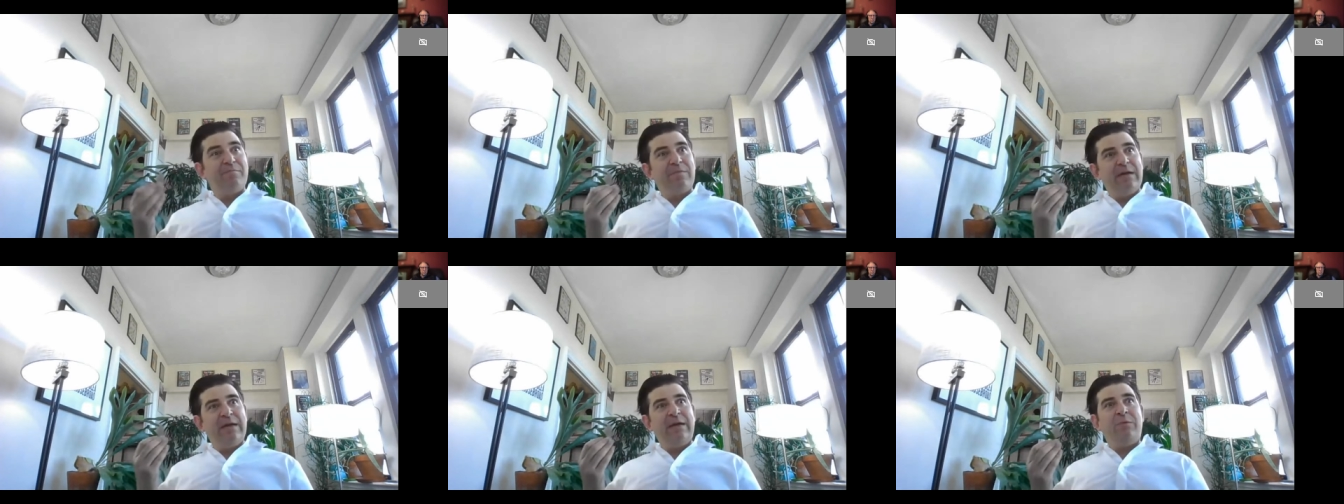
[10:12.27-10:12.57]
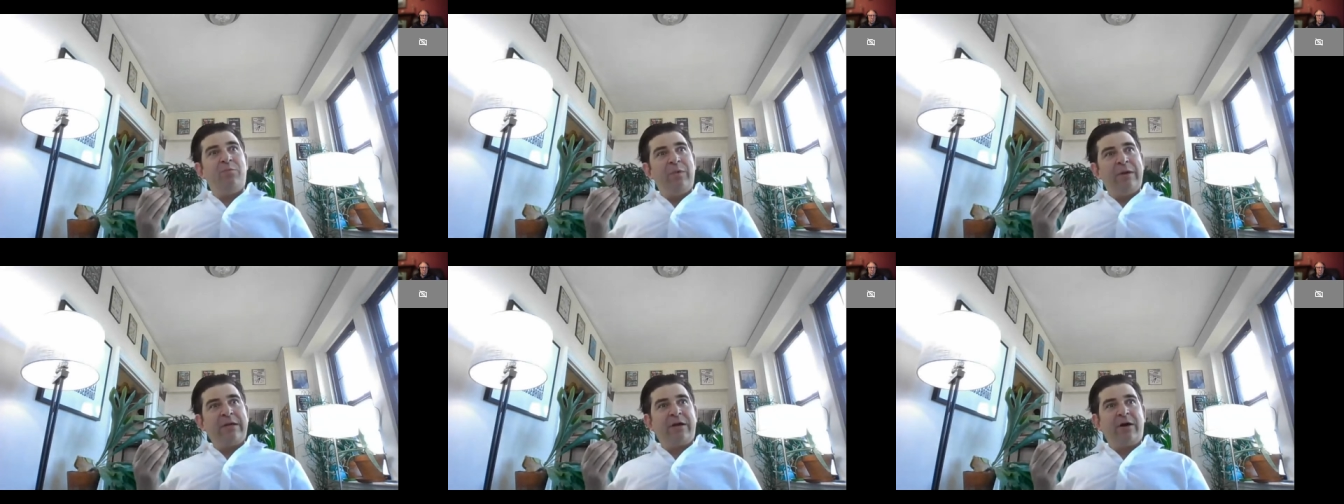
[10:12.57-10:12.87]
it,
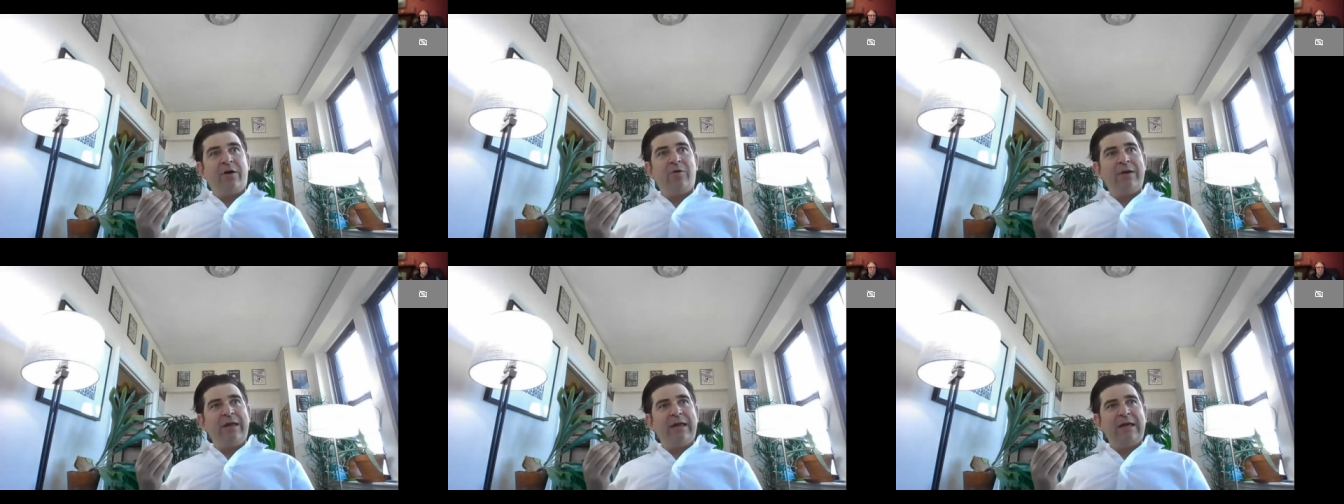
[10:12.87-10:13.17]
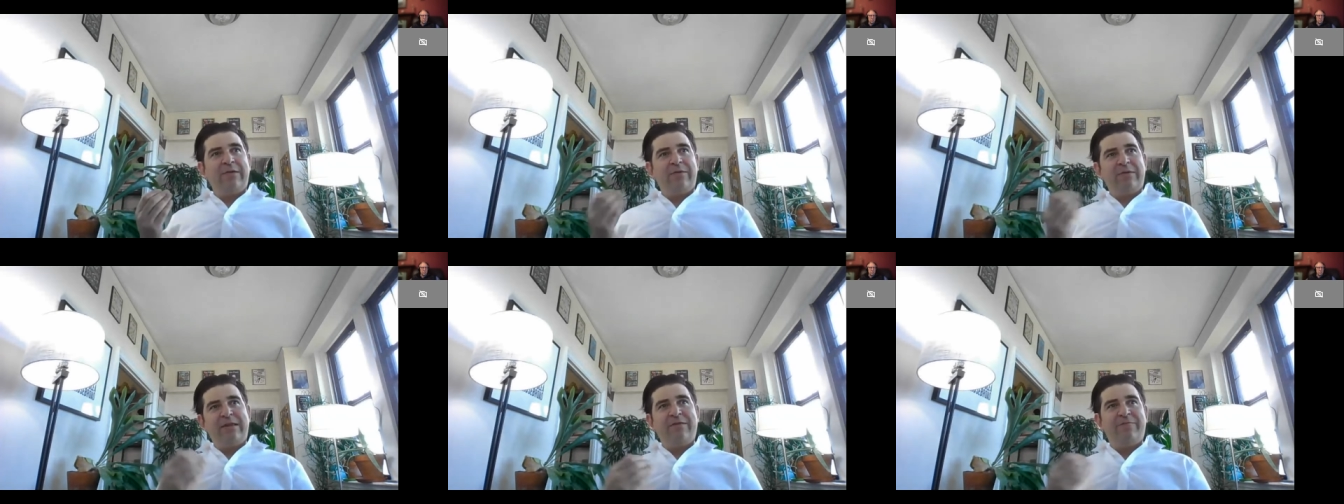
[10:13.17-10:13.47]
when
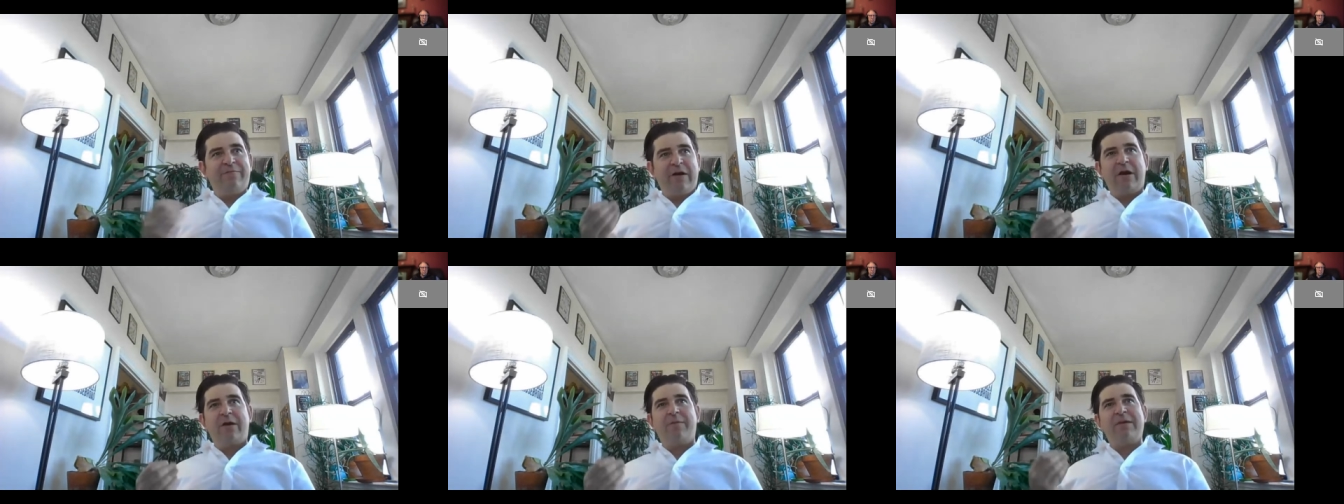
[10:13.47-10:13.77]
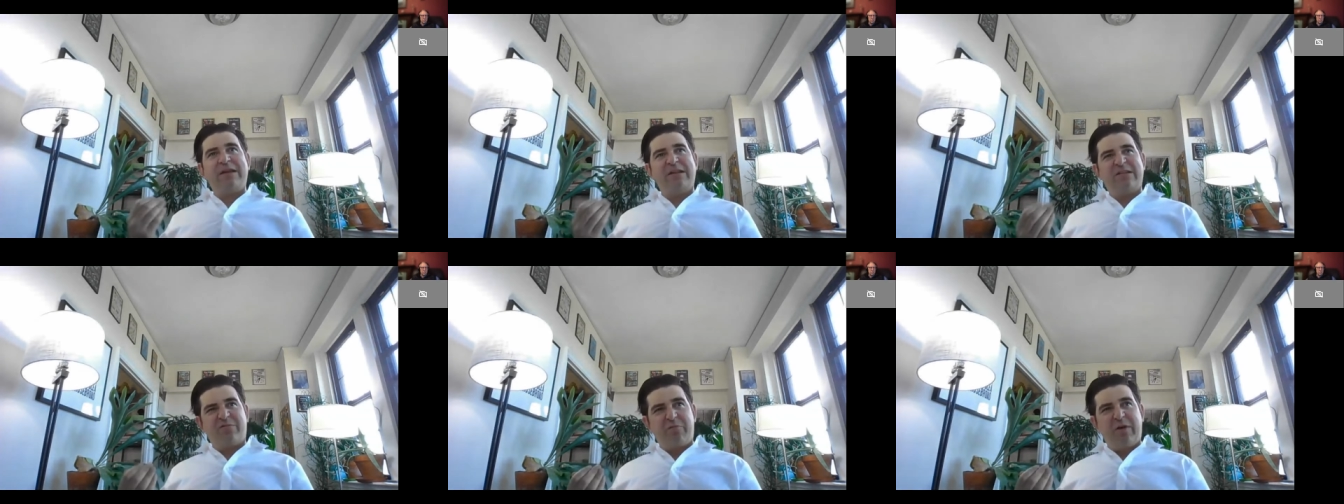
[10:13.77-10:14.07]
coding, when the
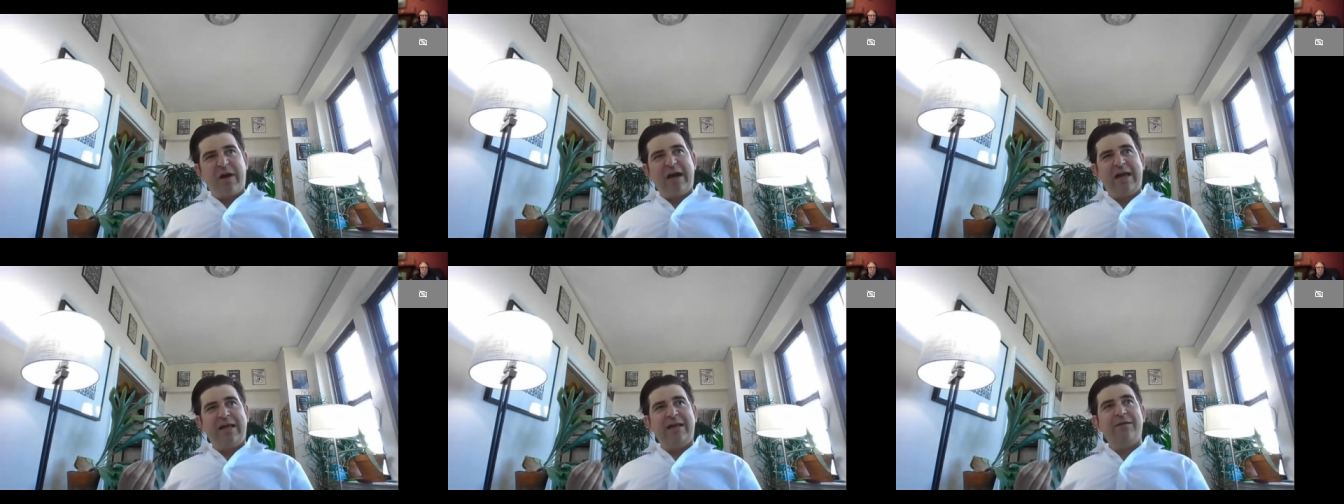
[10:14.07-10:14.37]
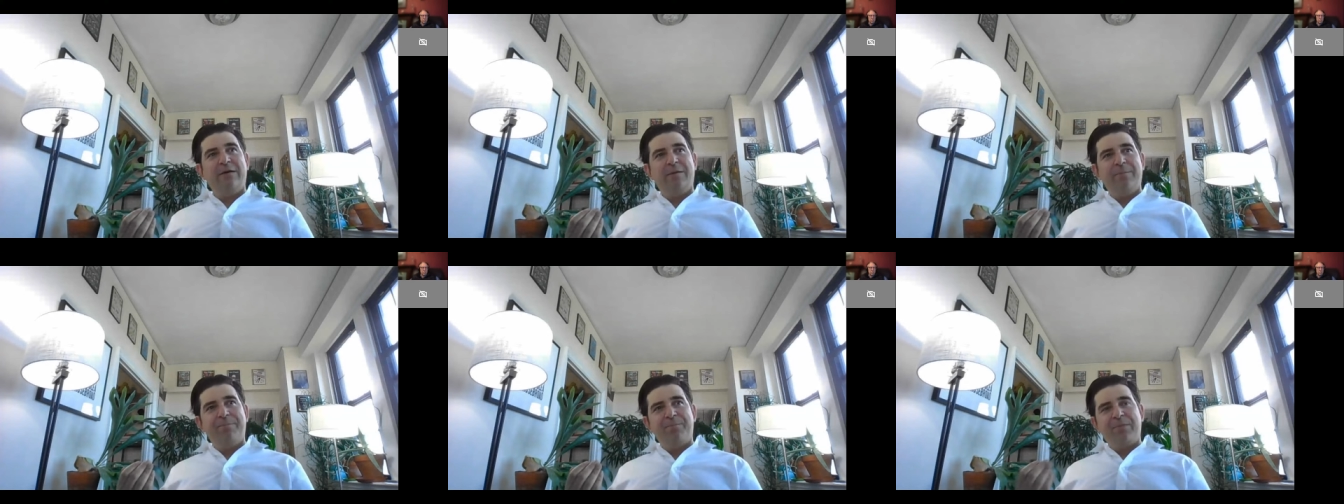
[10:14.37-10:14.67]
environment is right,